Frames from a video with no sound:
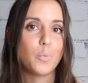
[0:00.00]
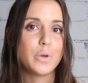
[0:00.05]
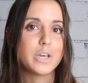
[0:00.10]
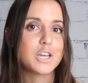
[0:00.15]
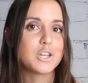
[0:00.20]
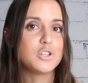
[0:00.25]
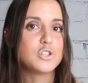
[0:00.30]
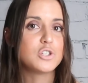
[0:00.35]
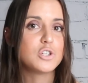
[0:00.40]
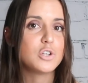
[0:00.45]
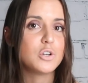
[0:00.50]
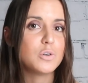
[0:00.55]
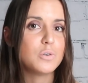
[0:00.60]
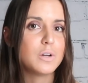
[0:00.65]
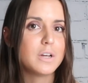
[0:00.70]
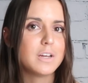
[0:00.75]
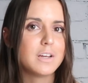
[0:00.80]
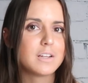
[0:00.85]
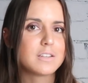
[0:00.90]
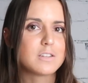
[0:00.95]
we can
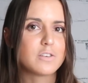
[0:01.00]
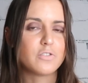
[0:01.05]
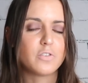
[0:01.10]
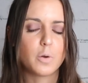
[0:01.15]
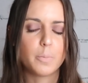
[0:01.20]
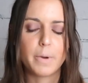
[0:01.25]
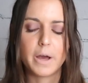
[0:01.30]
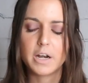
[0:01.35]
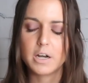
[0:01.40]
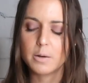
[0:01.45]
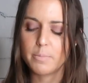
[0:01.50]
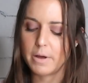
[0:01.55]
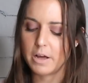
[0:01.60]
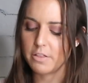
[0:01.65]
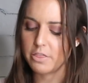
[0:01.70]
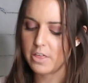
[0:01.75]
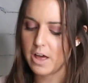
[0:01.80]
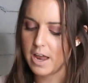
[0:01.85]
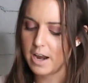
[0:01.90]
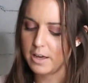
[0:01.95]
do to feel better
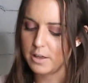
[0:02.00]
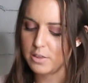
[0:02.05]
about that,